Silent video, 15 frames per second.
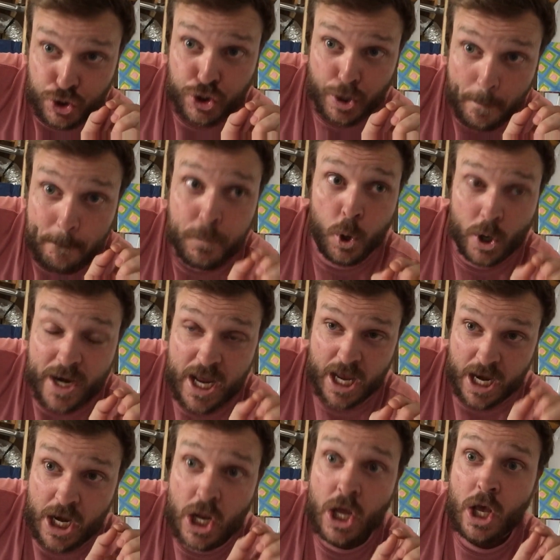to put
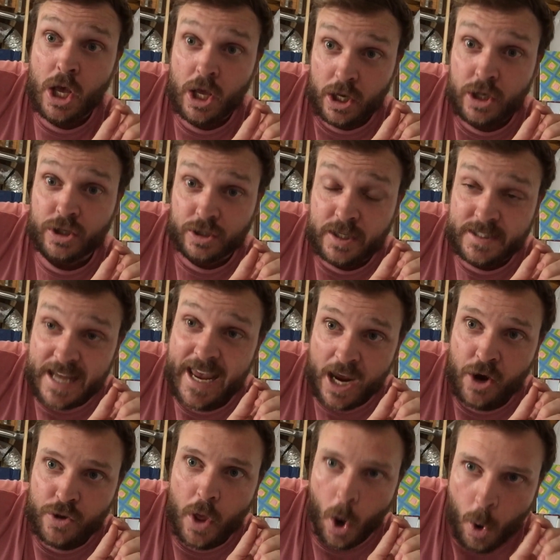in to take
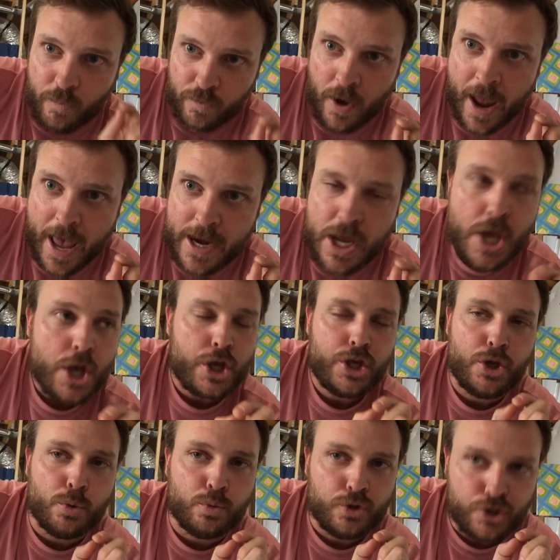care of the overhead, you